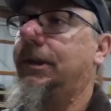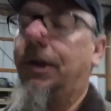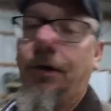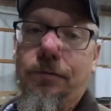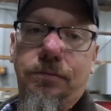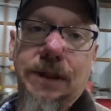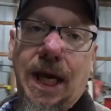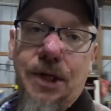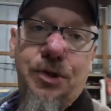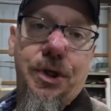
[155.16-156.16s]
You know,
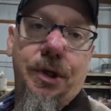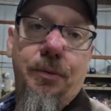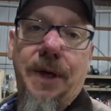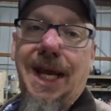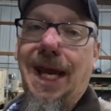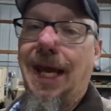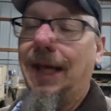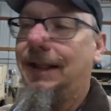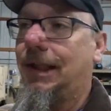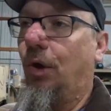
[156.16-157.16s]
last year we
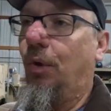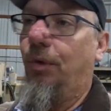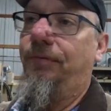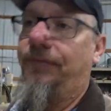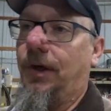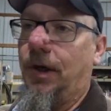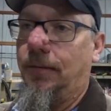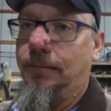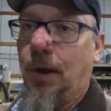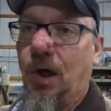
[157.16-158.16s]
had the whole
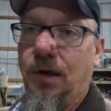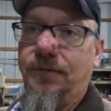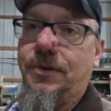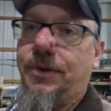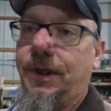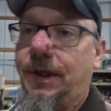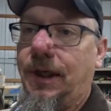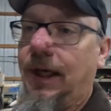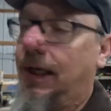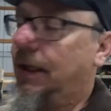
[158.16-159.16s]
farm
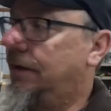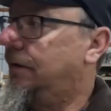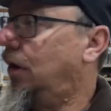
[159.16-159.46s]
harvested in,